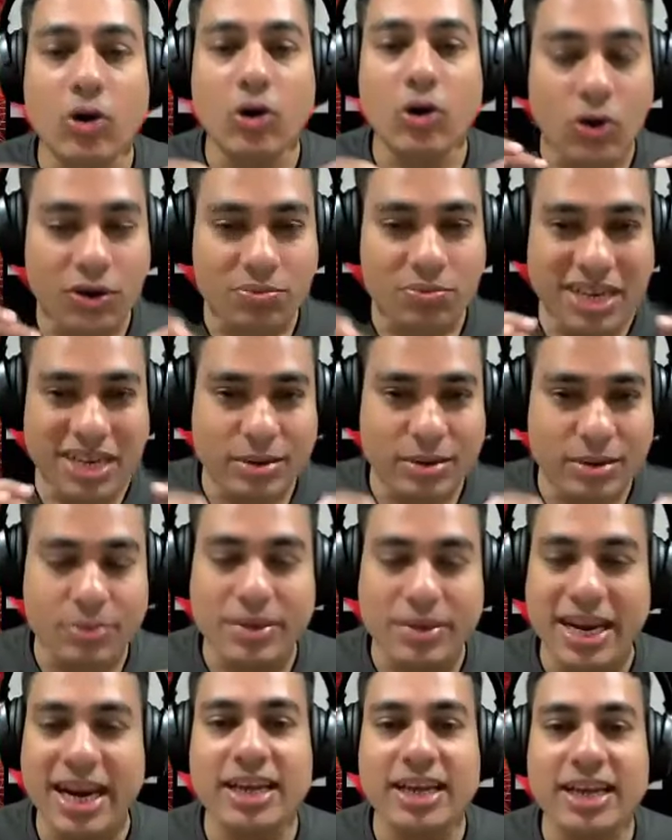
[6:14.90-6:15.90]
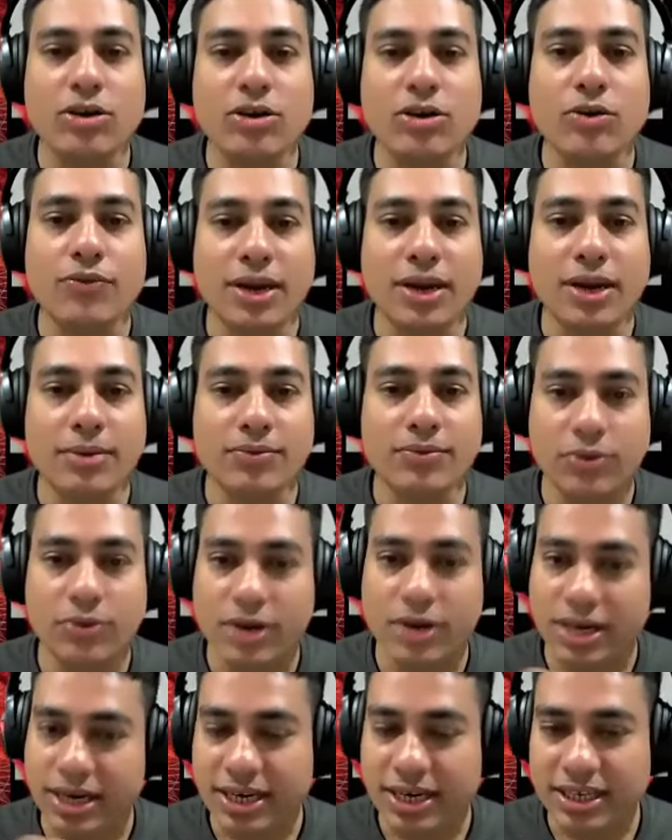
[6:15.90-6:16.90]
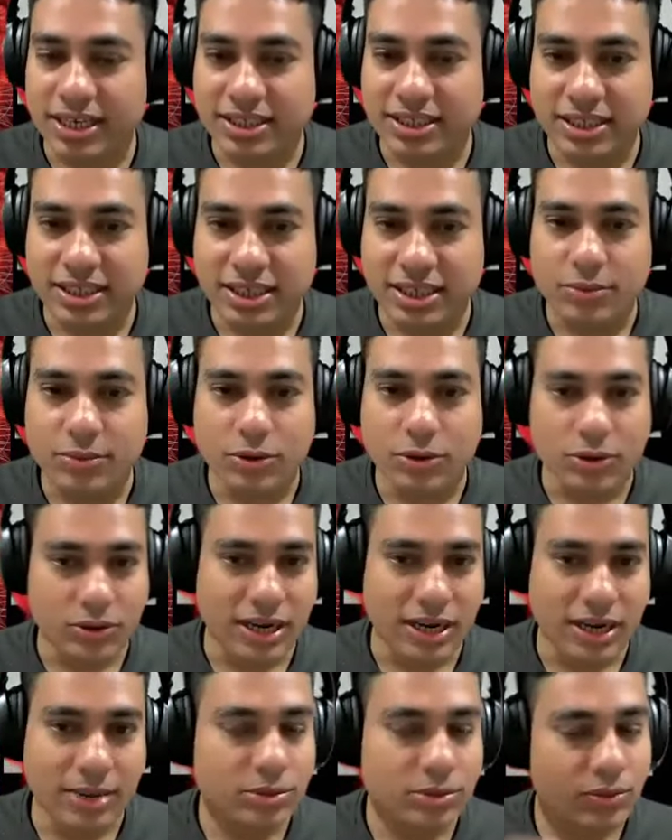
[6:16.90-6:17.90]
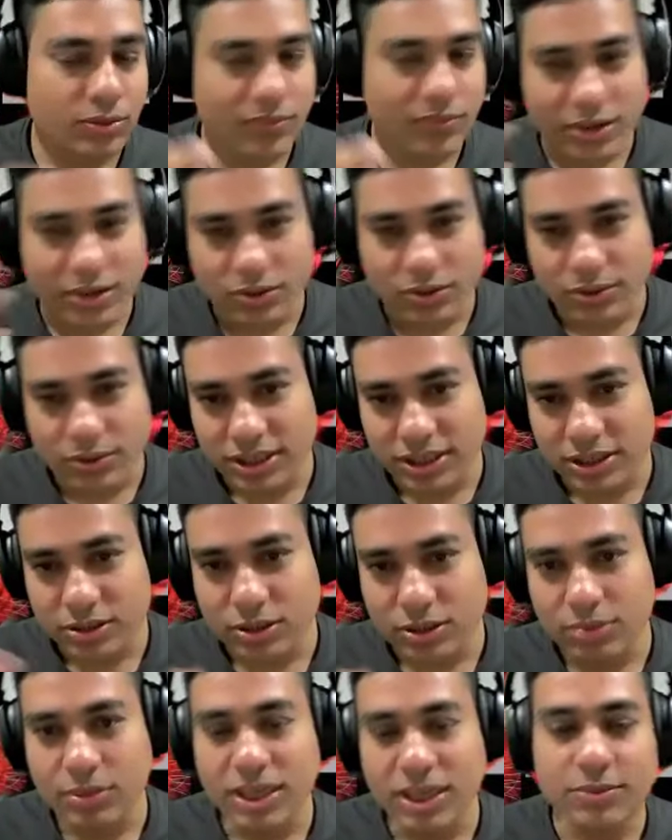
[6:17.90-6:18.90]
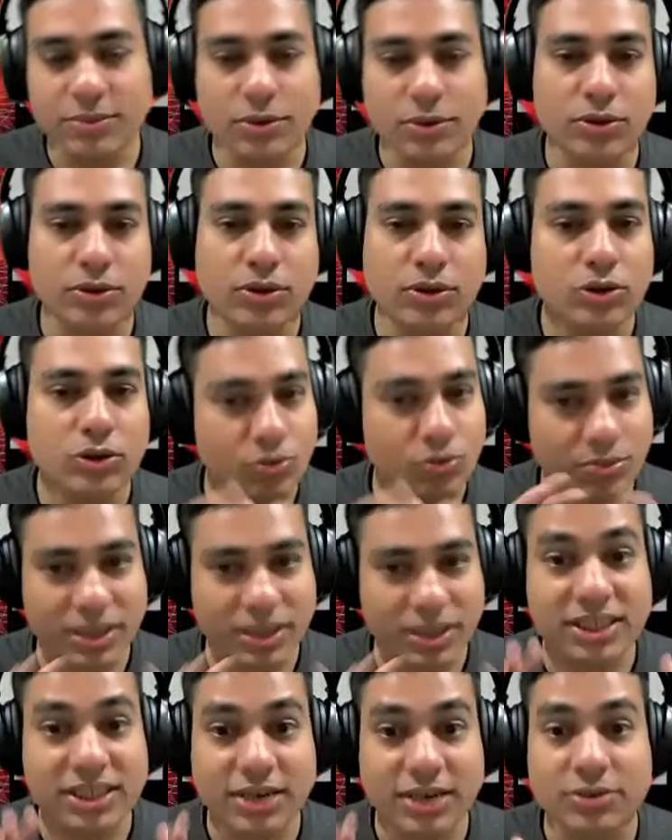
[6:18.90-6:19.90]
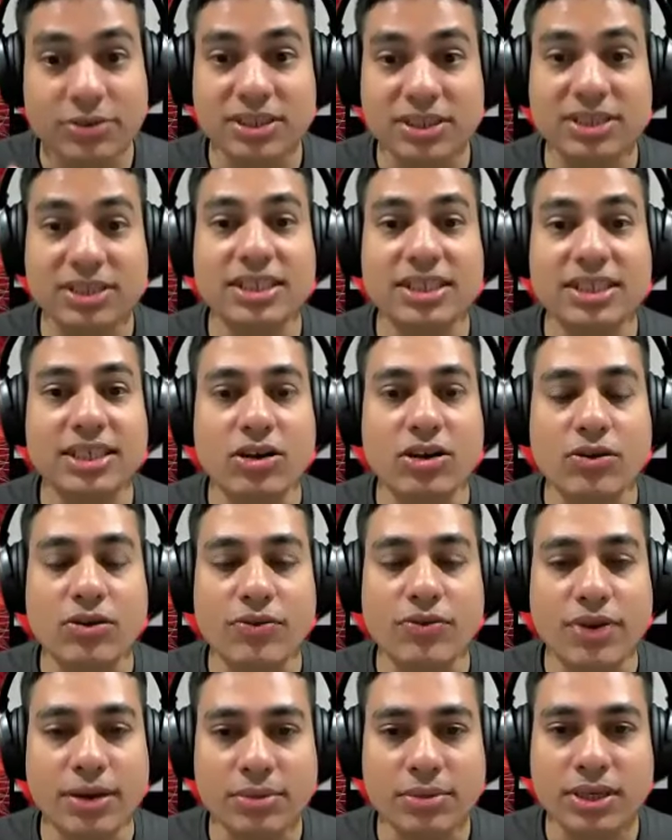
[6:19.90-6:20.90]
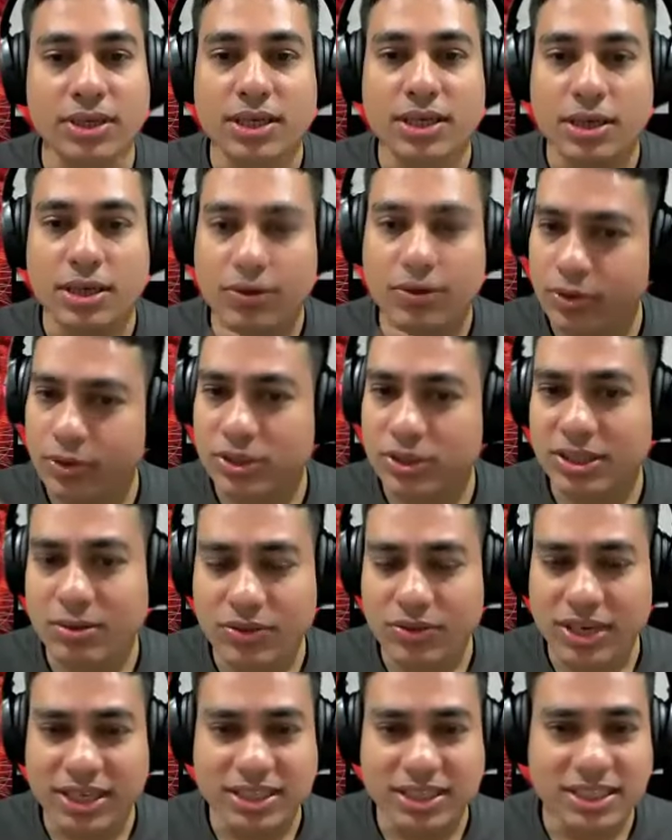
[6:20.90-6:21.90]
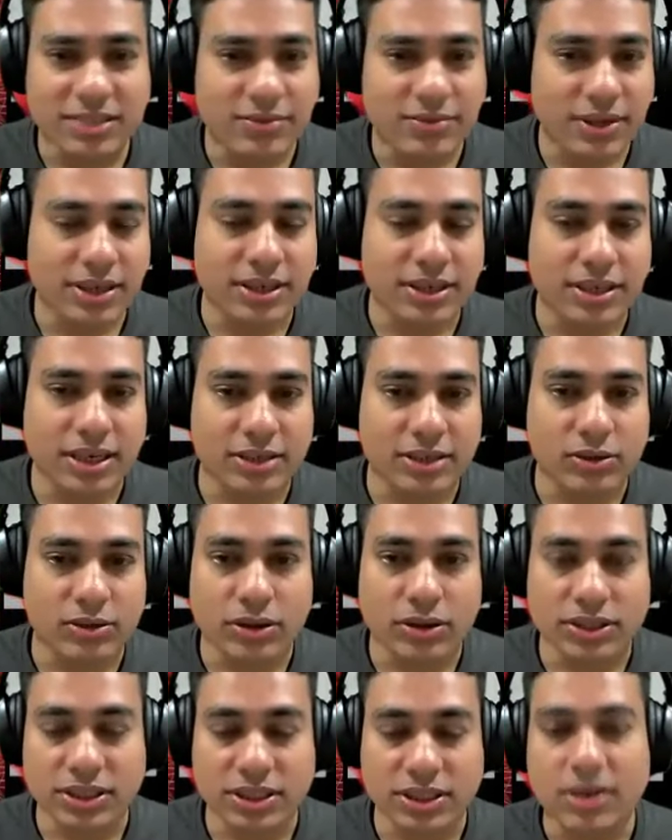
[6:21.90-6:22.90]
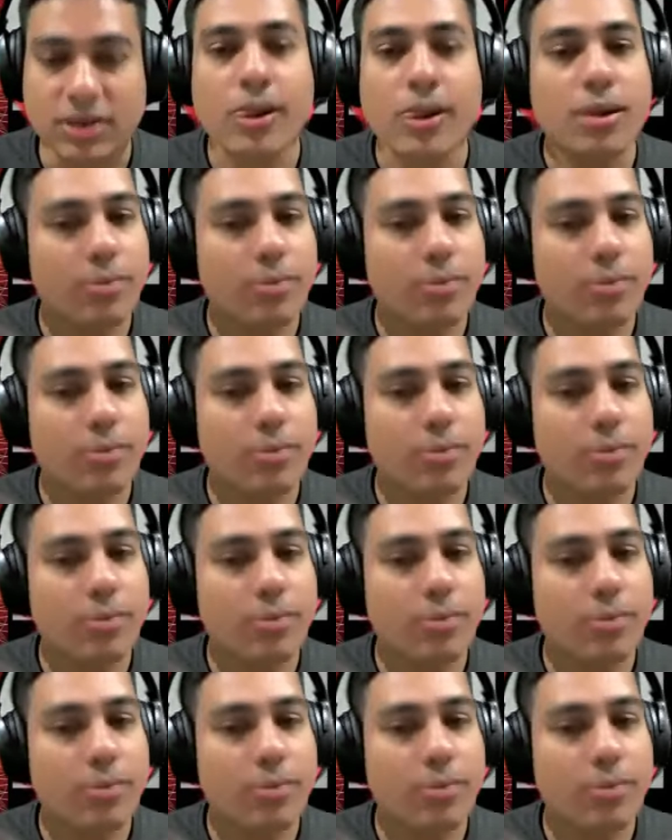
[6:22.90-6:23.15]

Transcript: or minimum 8 gig of RAM for at least single protocol lab. So when you reach to the multi-protocol, you must have 16 gig of RAM for some of the SD-band technologies.